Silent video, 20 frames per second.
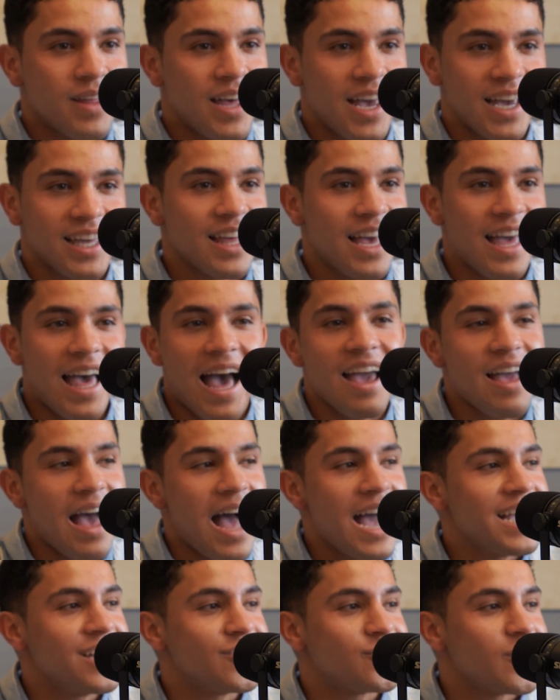Like
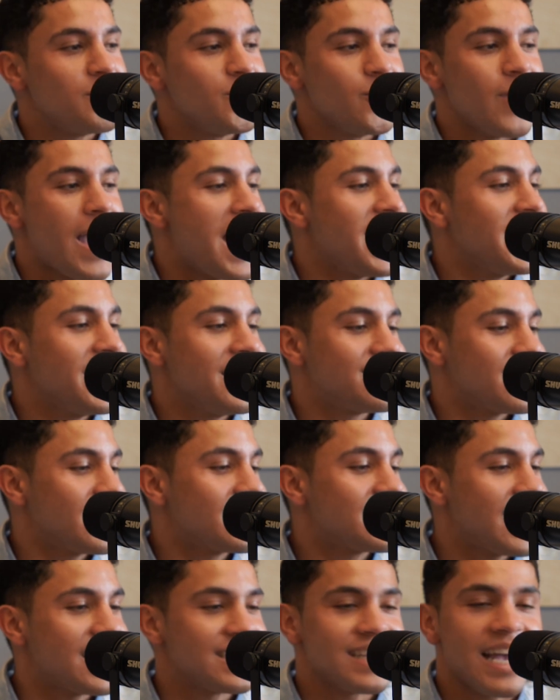I attribute any
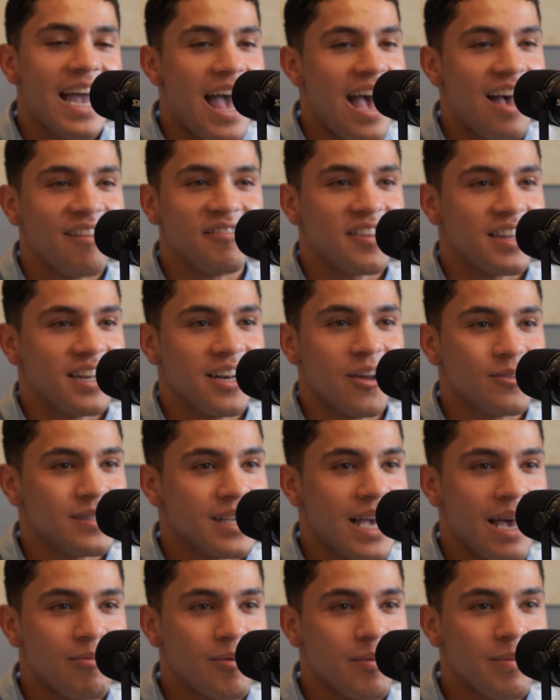success I have to the Notes
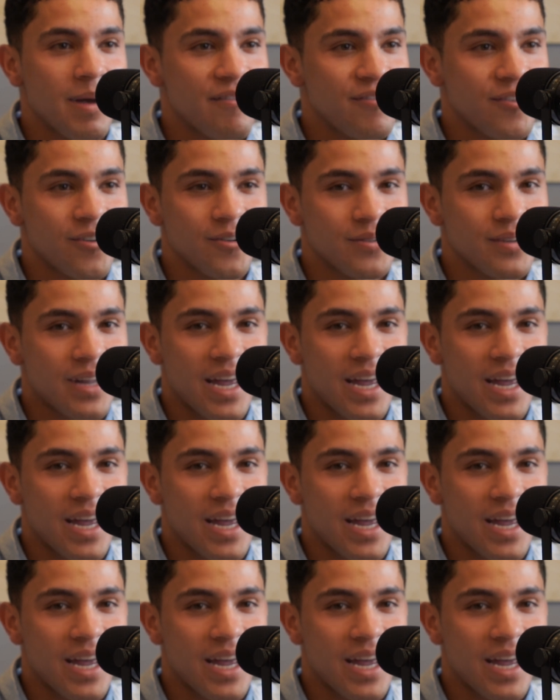app on my phone.